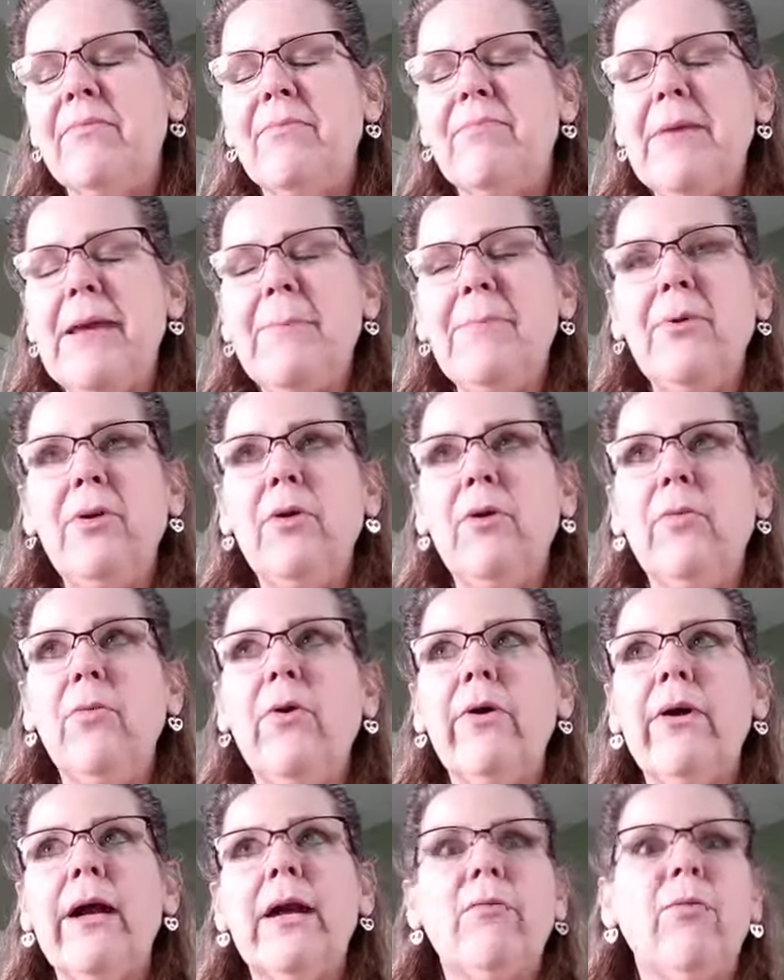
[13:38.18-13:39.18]
People are
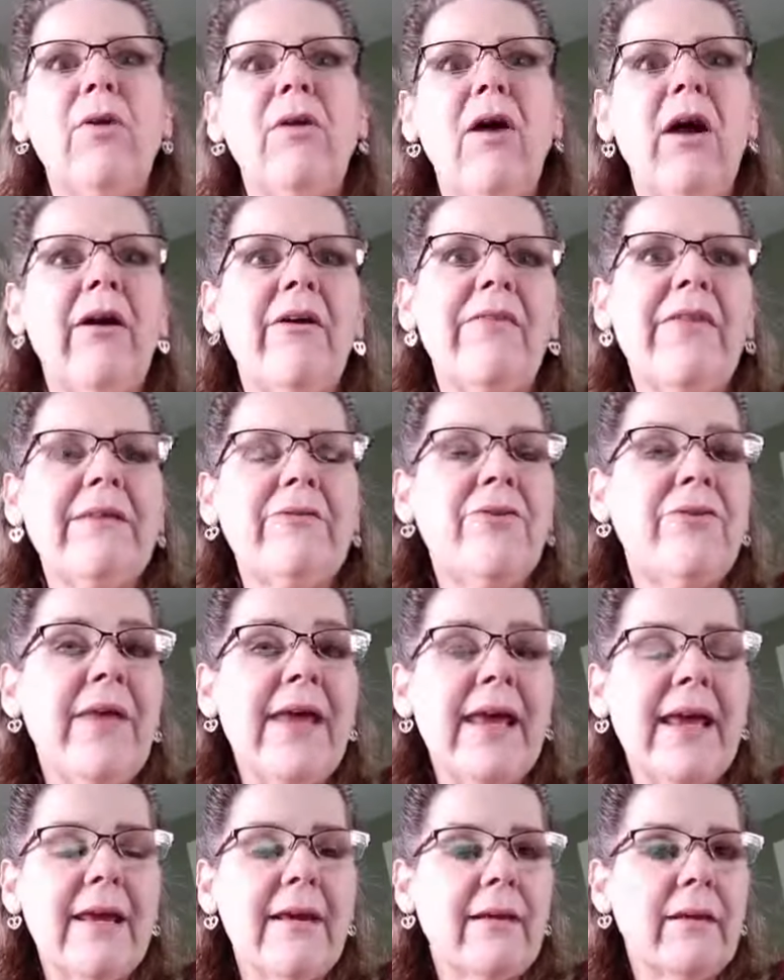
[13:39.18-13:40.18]
worried, well, do
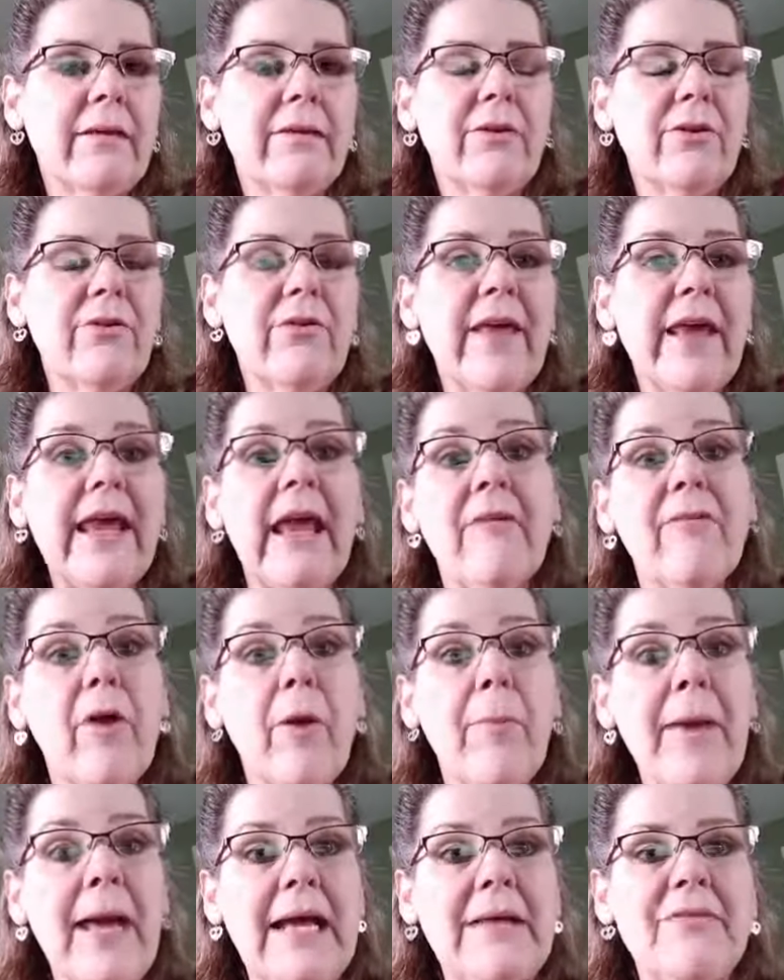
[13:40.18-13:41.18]
they give
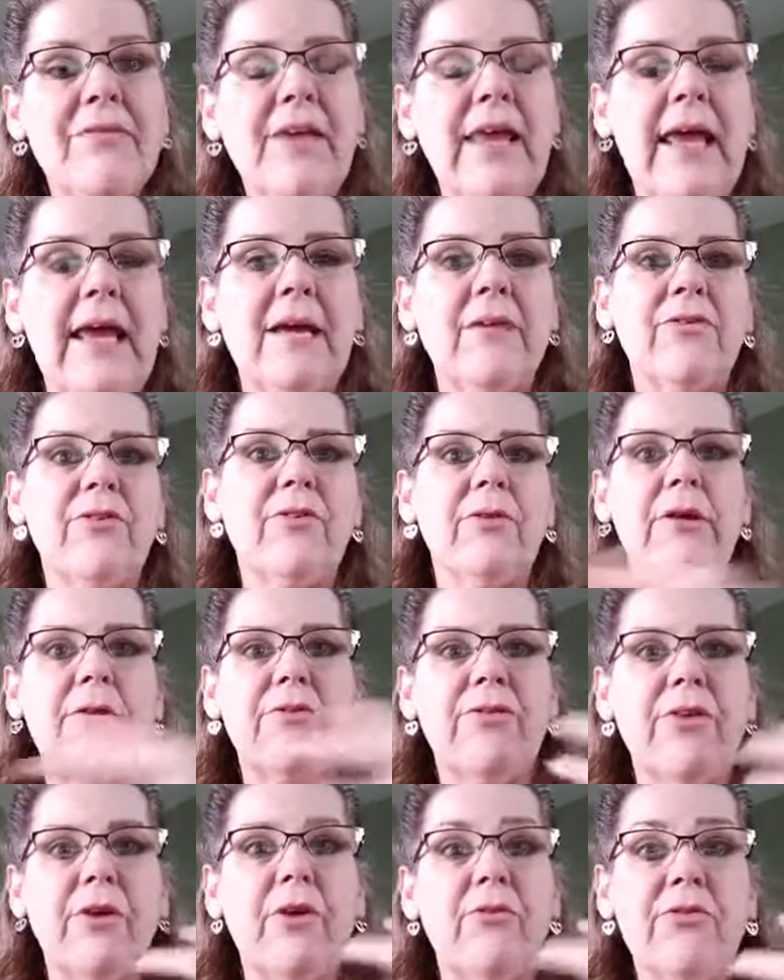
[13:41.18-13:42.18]
our pets cancer?
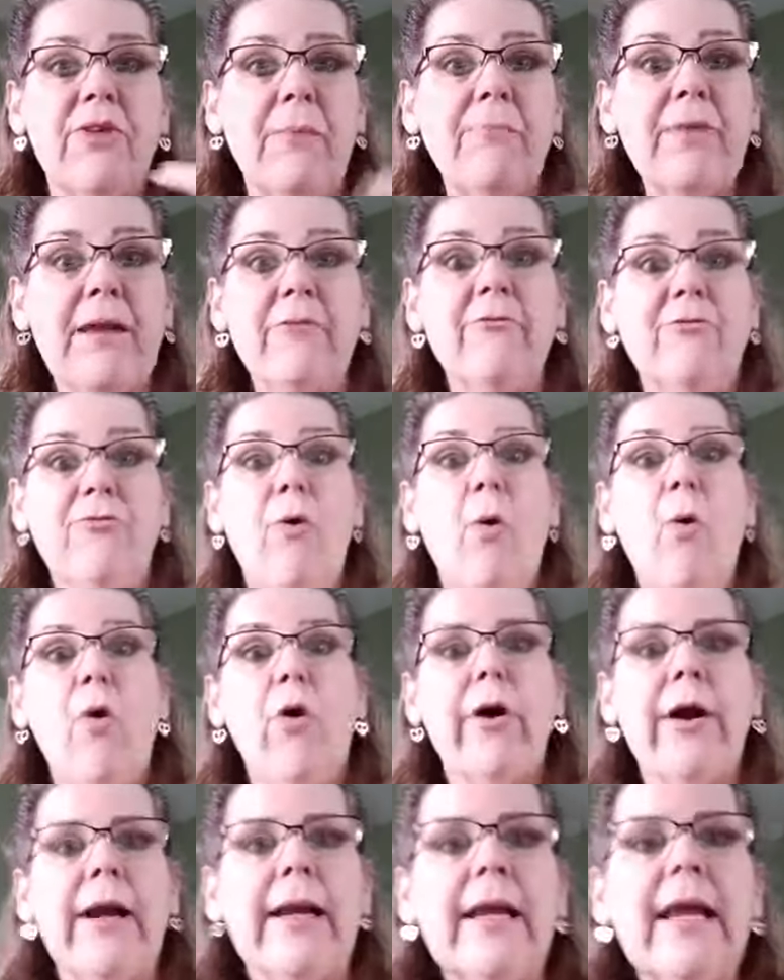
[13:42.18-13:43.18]
It's, something
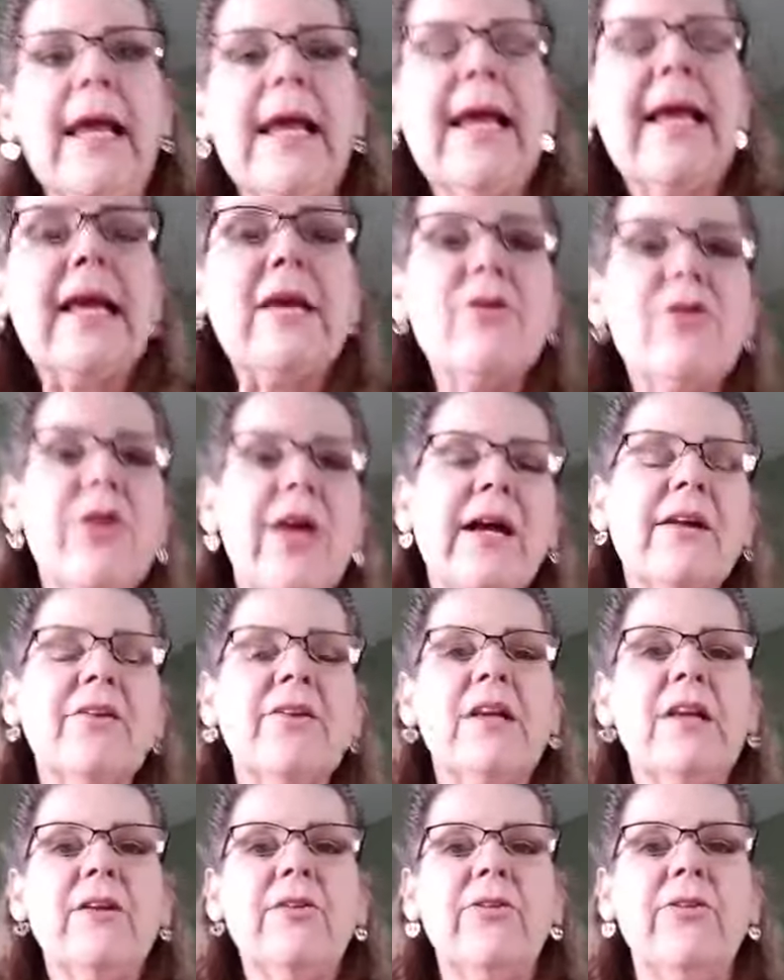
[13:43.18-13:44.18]
foreign
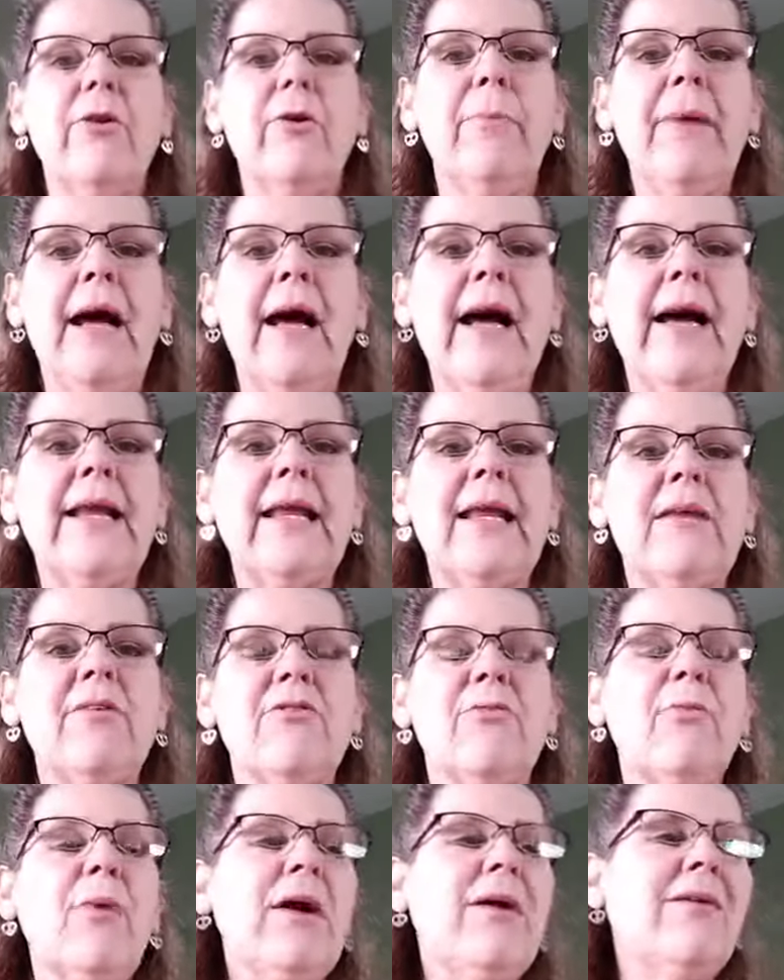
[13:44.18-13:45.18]
injected into their
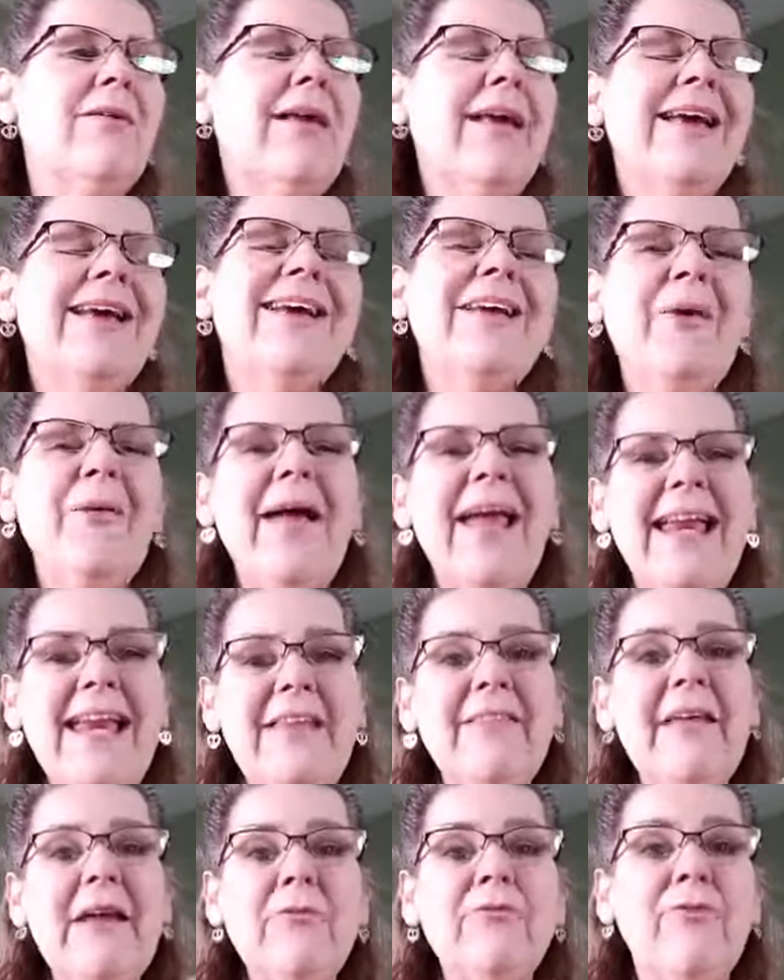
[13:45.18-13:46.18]
bodies. Well,
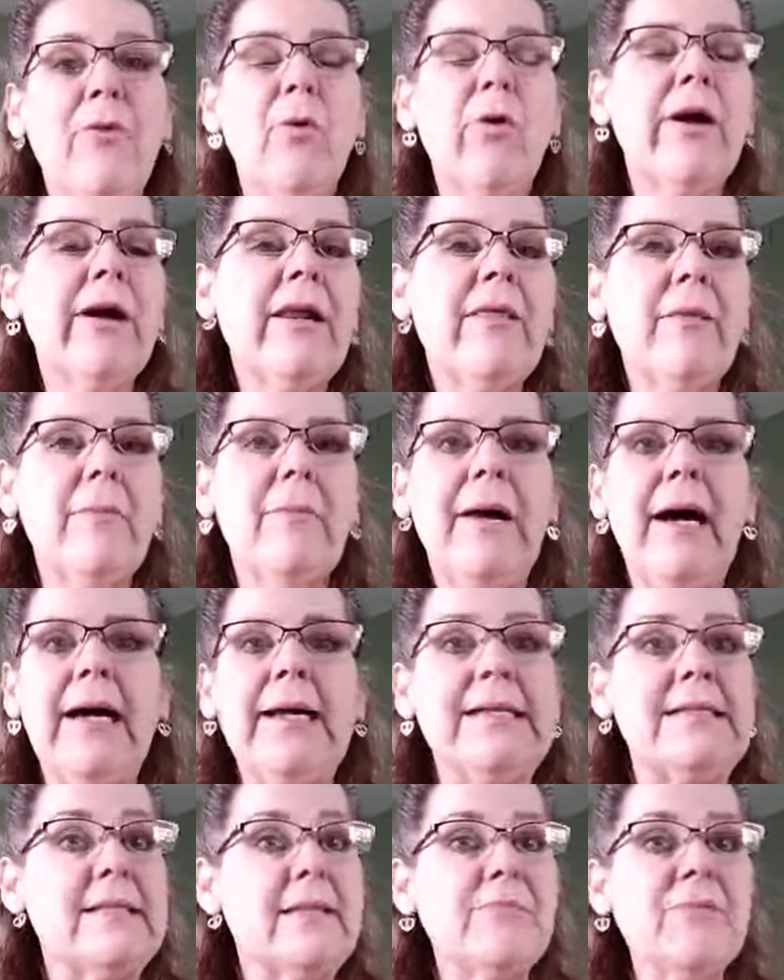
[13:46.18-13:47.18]
anything foreign in the
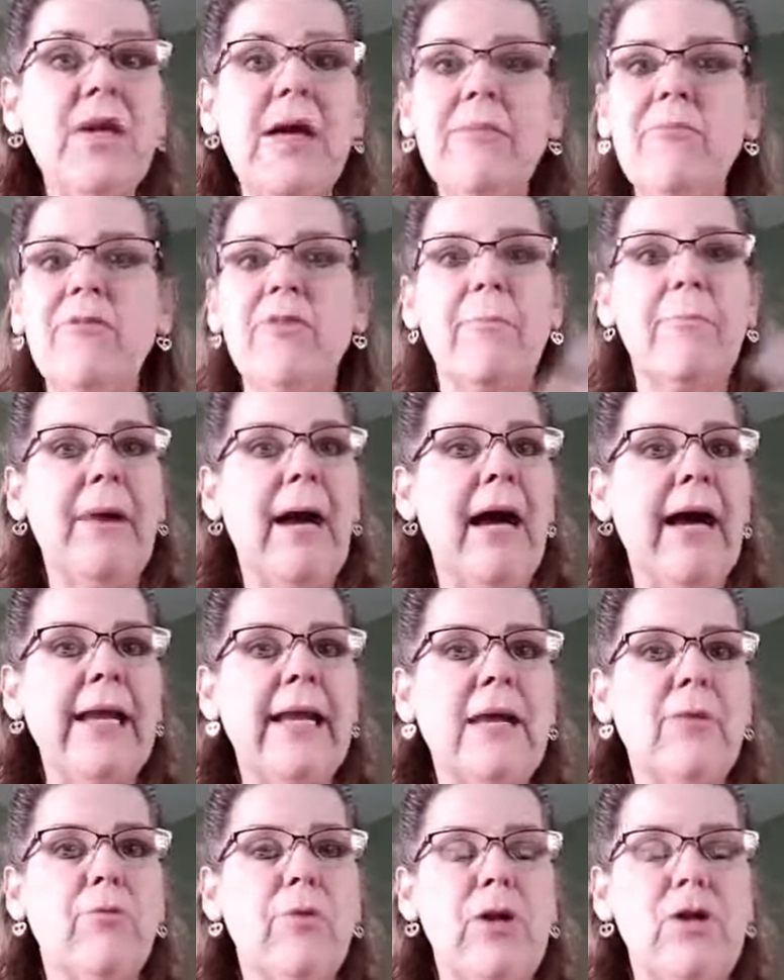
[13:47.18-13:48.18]
body, sometimes the
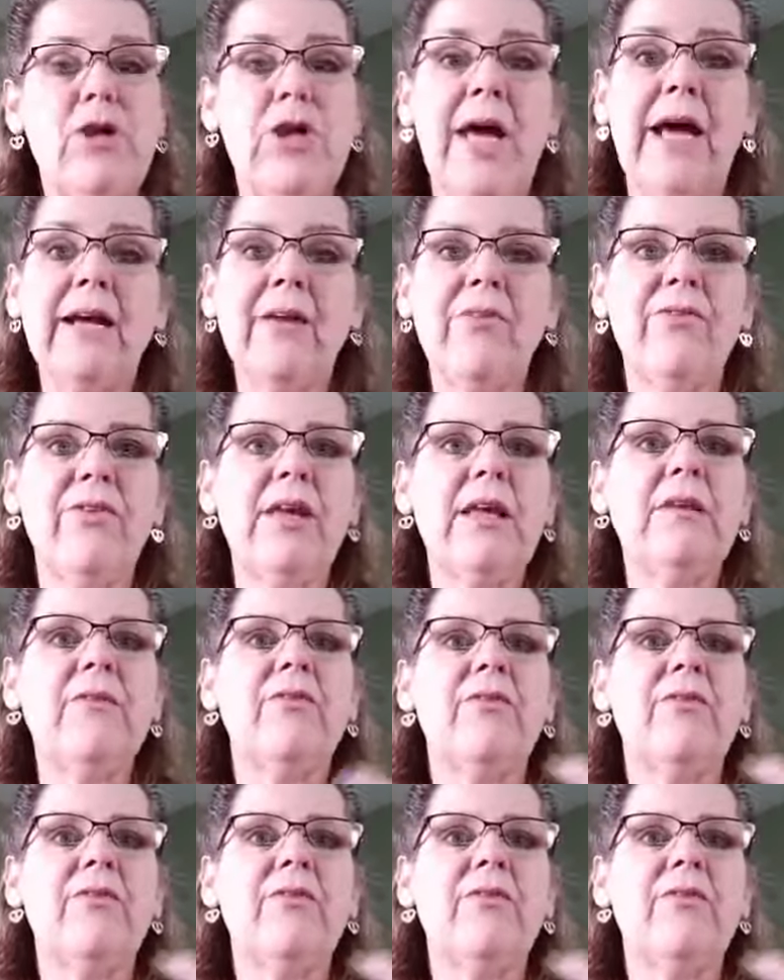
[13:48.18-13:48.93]
body rejects it.